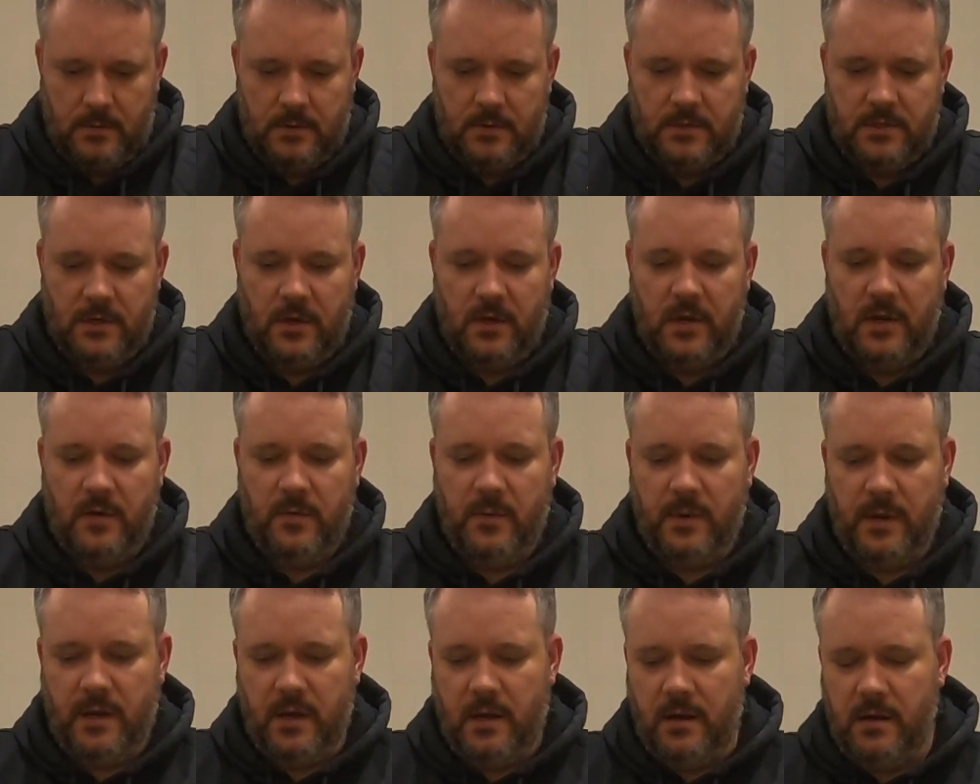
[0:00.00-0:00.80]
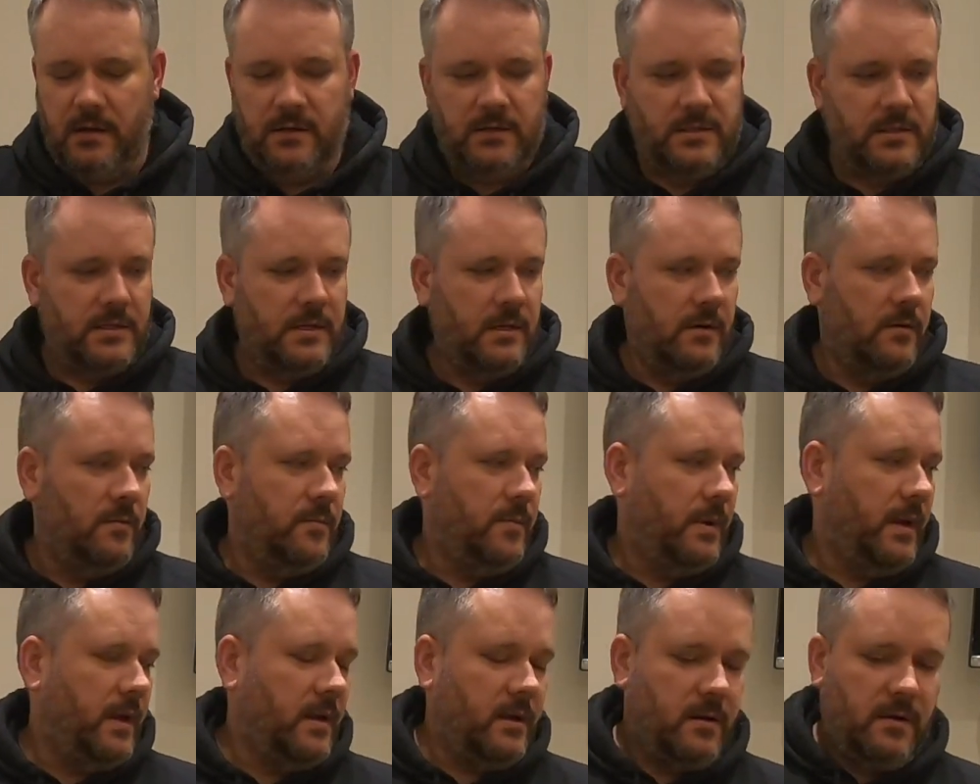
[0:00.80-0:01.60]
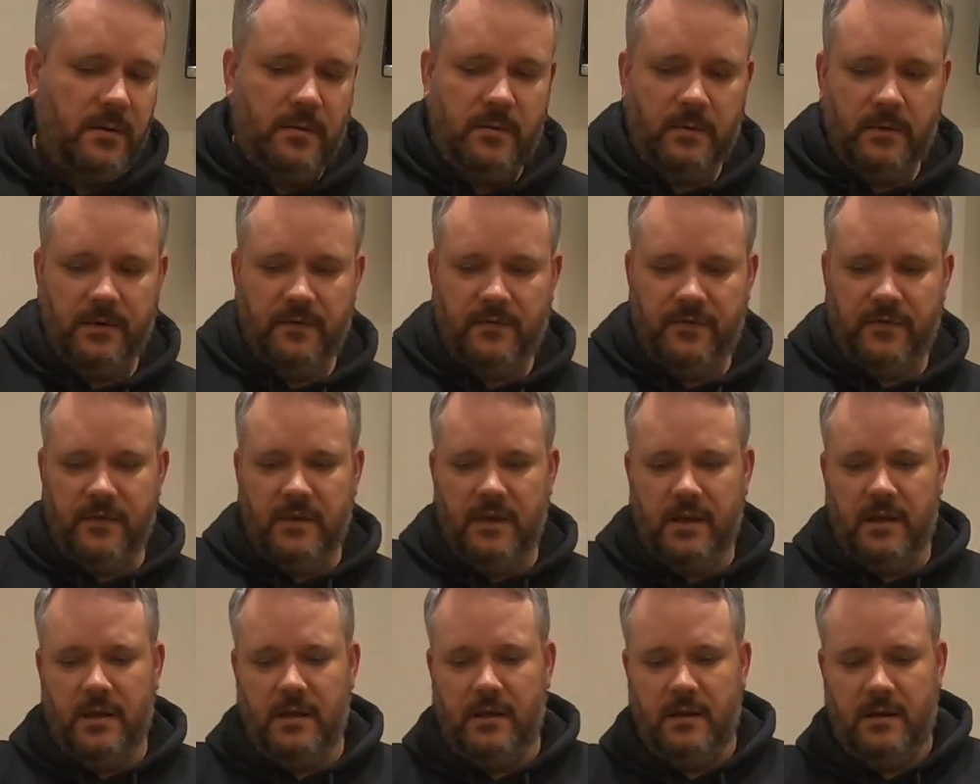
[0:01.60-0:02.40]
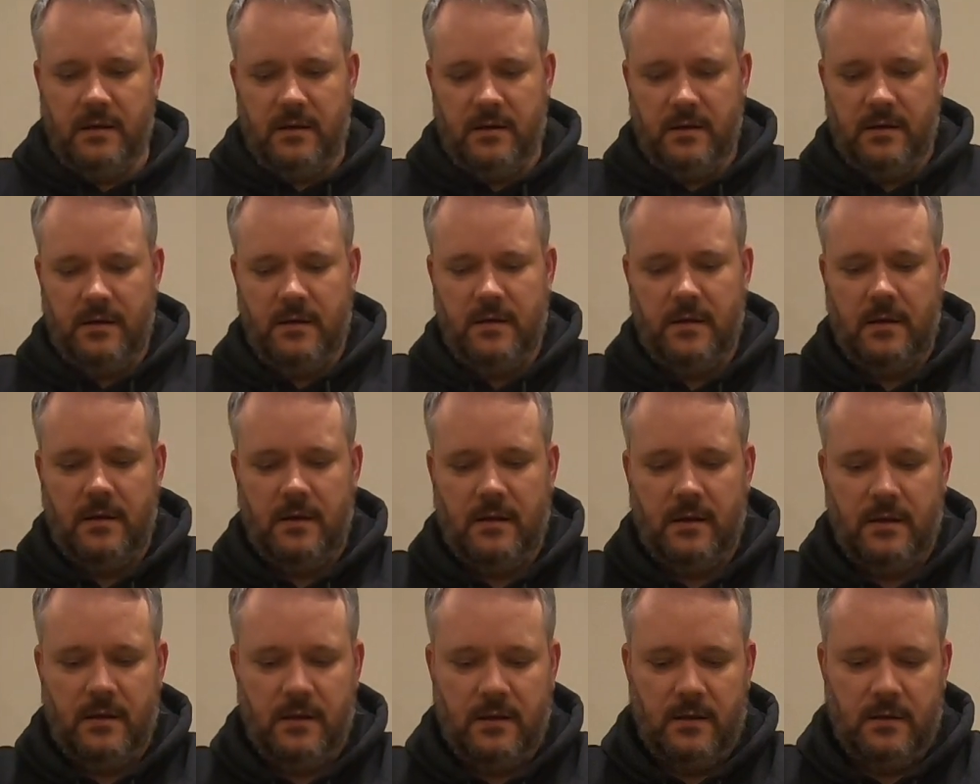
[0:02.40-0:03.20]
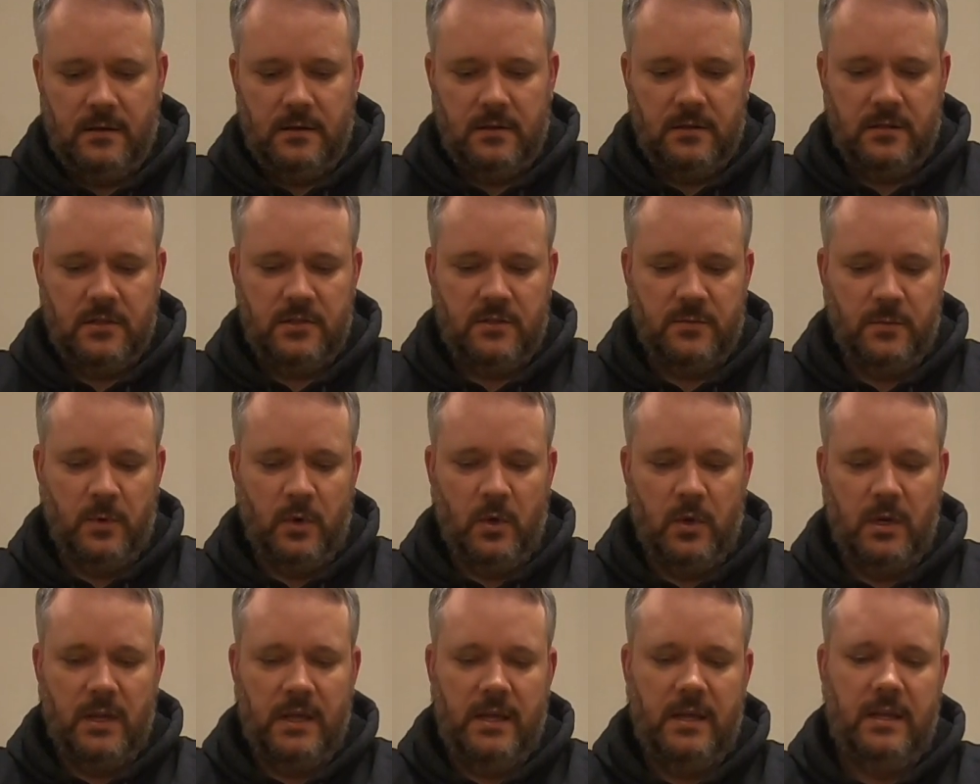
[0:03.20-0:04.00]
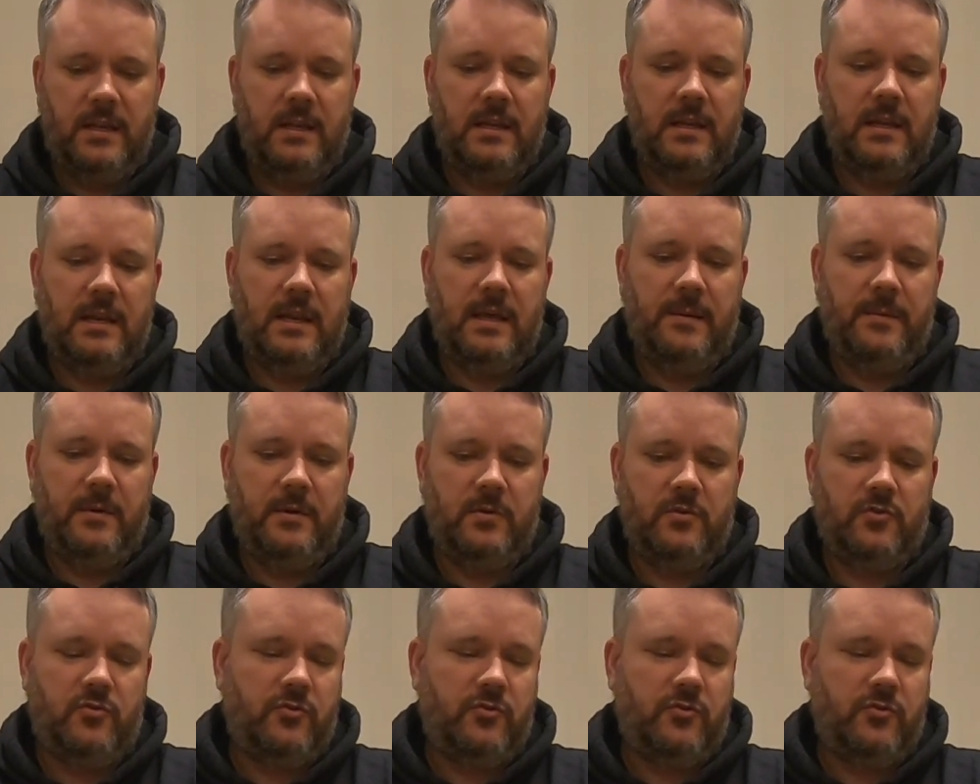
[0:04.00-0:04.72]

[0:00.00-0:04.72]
So here we are, still back with the smaller lemon